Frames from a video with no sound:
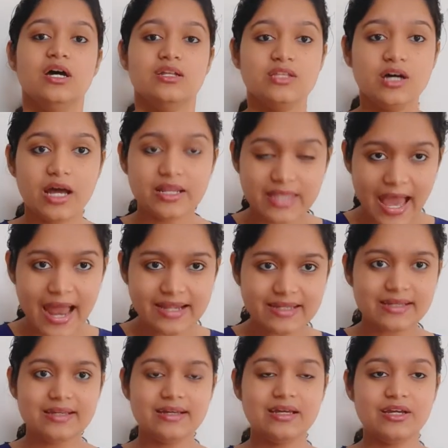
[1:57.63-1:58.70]
that
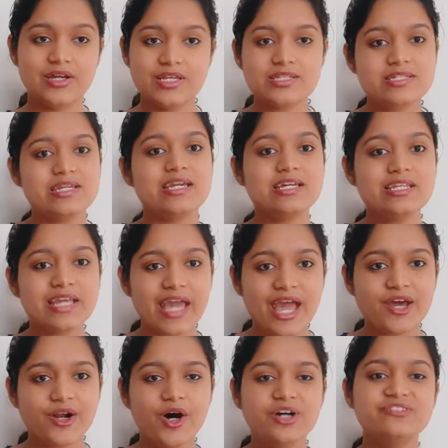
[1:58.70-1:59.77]
is taken
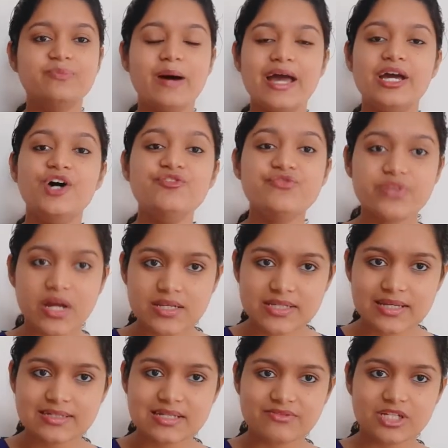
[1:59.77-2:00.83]
care of by a
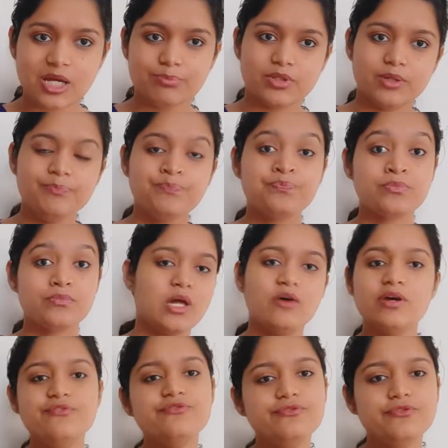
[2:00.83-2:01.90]
front-end developer. Now,
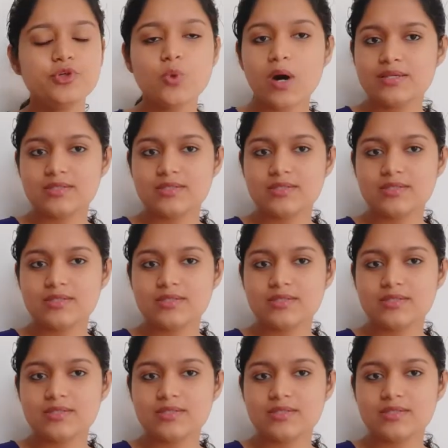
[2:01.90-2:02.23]
if you are